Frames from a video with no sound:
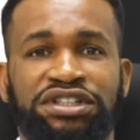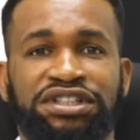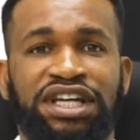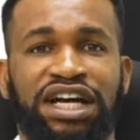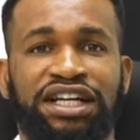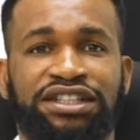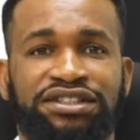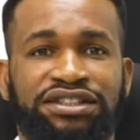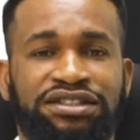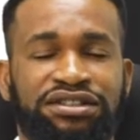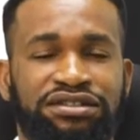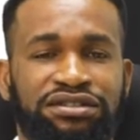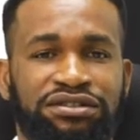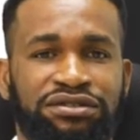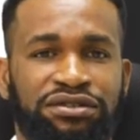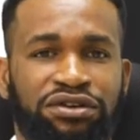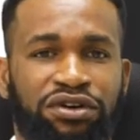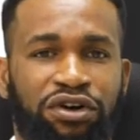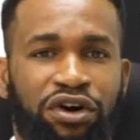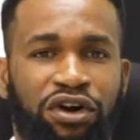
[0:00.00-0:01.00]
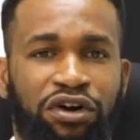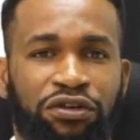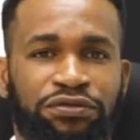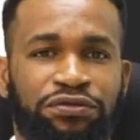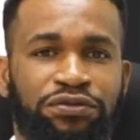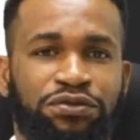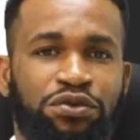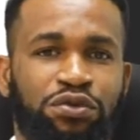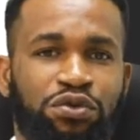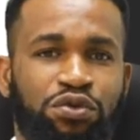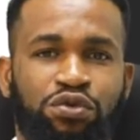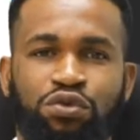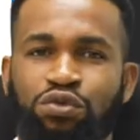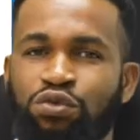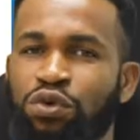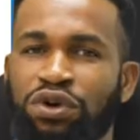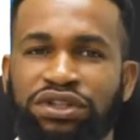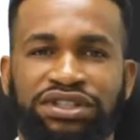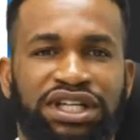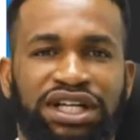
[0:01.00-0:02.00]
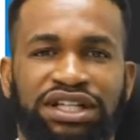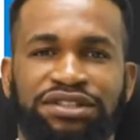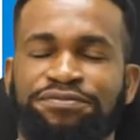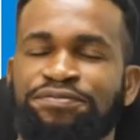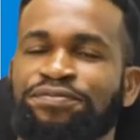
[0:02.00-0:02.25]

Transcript: that of water.